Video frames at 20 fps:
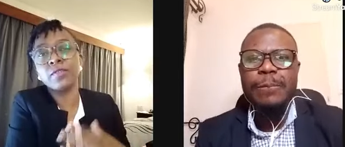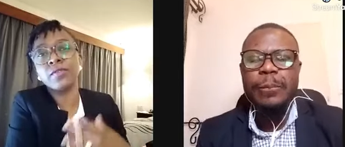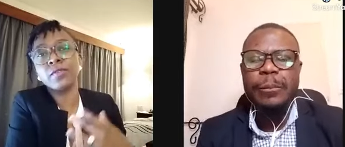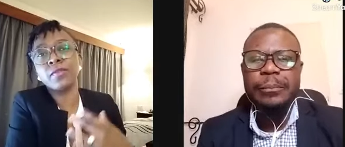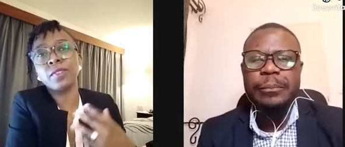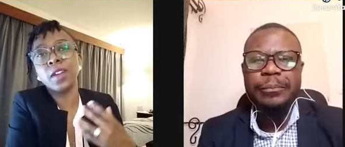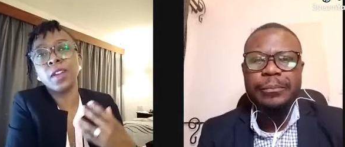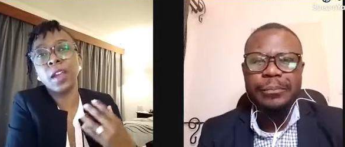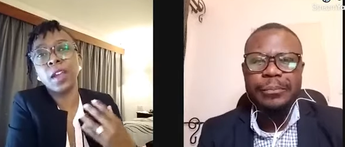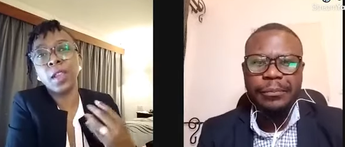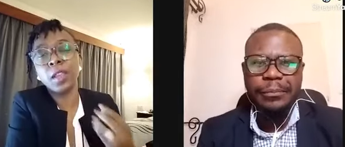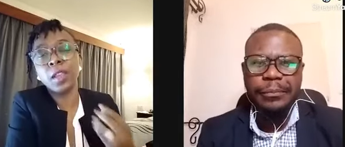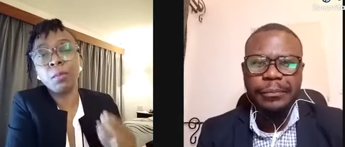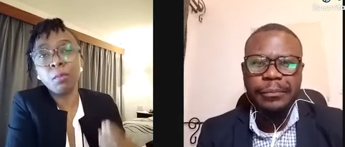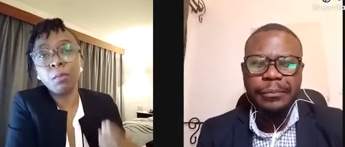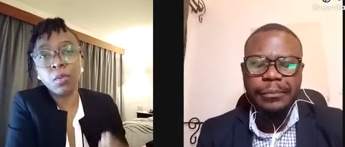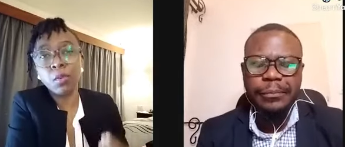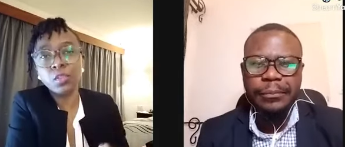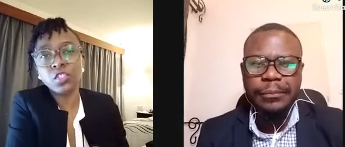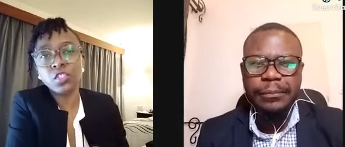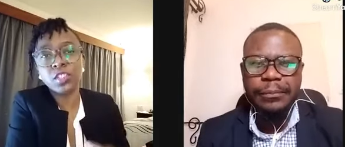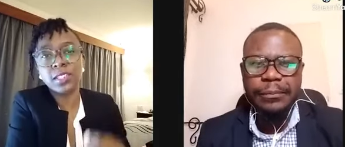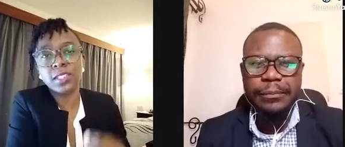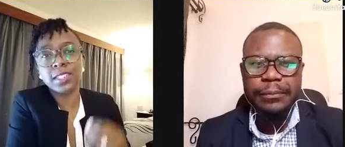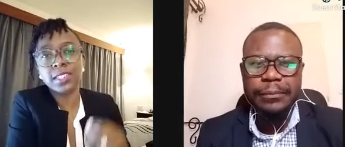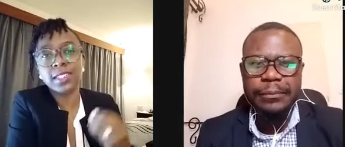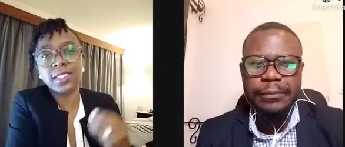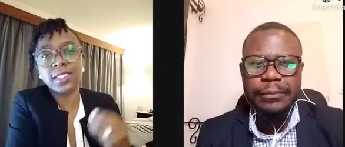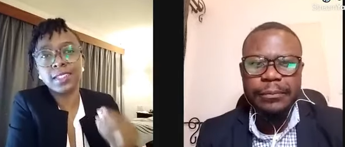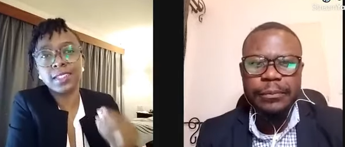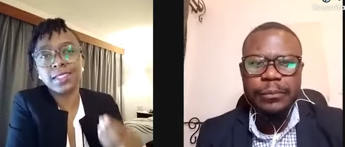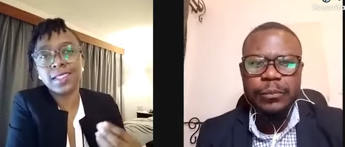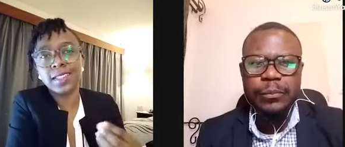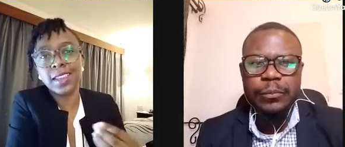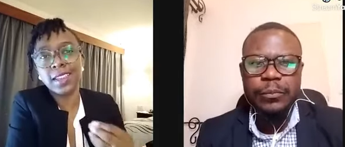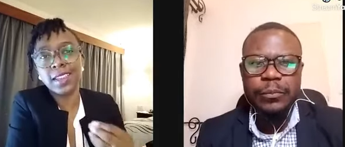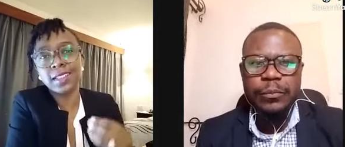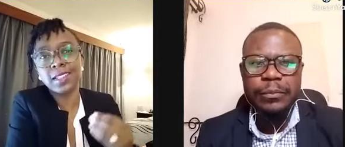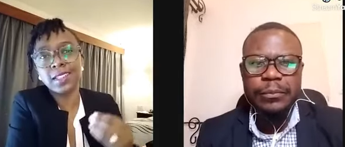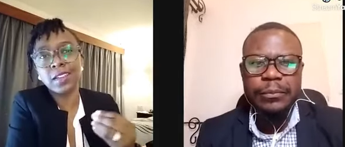Speaker 1: uh, emotion? It's an
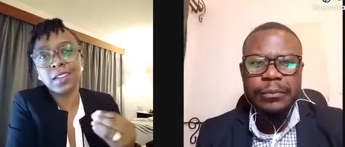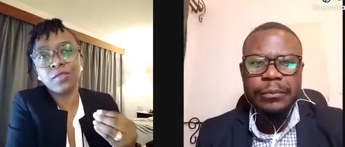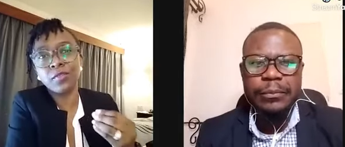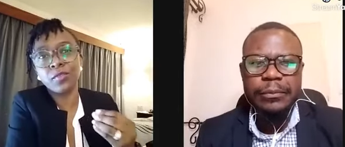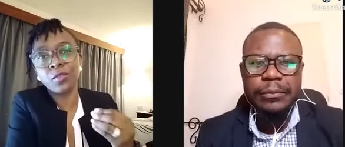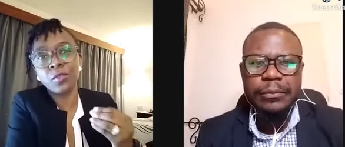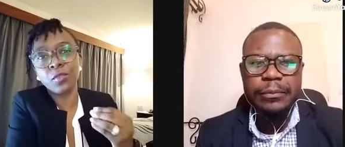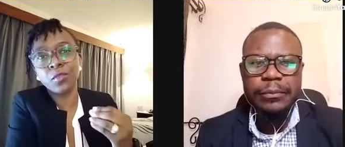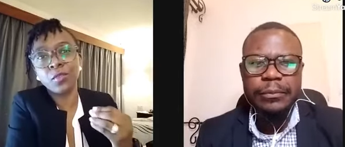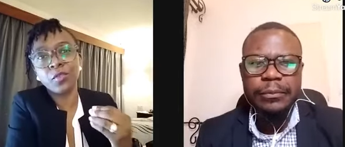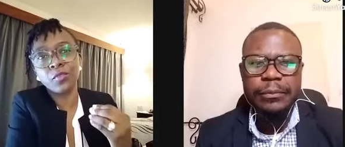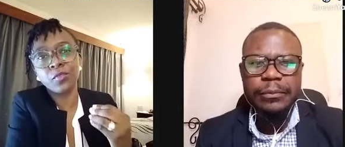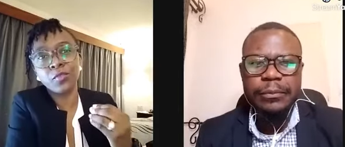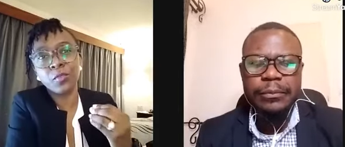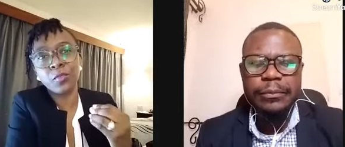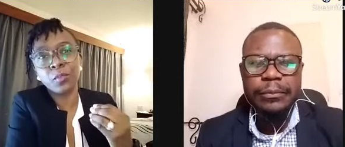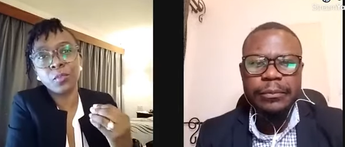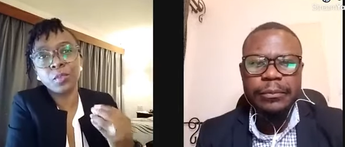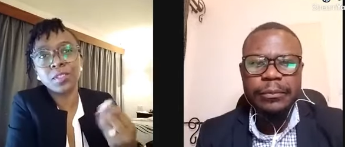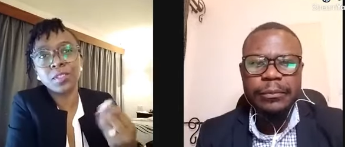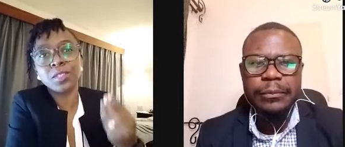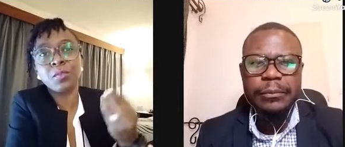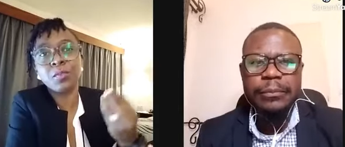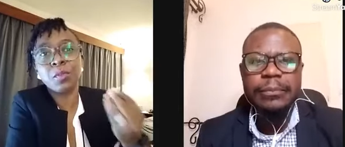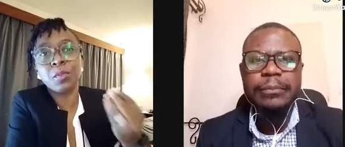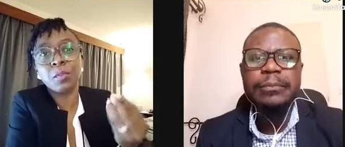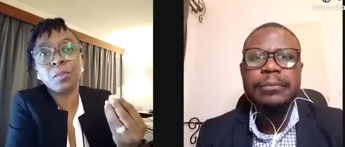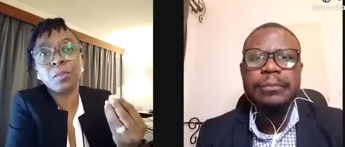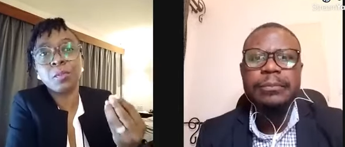indicator for, for possible